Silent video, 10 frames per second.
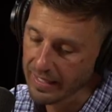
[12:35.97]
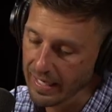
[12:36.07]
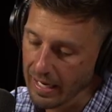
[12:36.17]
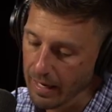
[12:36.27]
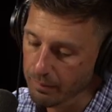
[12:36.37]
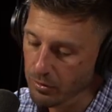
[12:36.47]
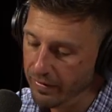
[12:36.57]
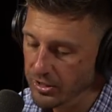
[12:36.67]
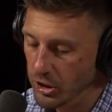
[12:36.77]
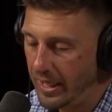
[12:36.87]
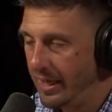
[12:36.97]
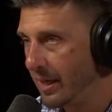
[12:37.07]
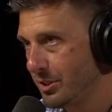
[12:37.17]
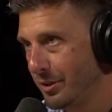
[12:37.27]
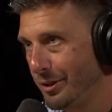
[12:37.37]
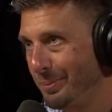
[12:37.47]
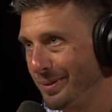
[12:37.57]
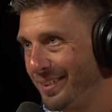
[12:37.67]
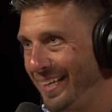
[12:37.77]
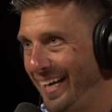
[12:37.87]
Um, you've educated us a little
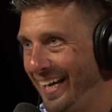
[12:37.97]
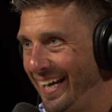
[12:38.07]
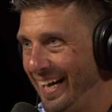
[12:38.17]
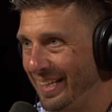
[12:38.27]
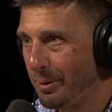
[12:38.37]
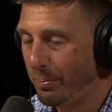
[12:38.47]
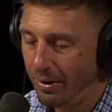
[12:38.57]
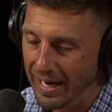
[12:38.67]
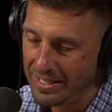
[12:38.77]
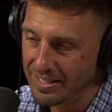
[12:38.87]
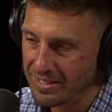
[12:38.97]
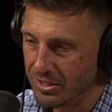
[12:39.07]
bit today on the process.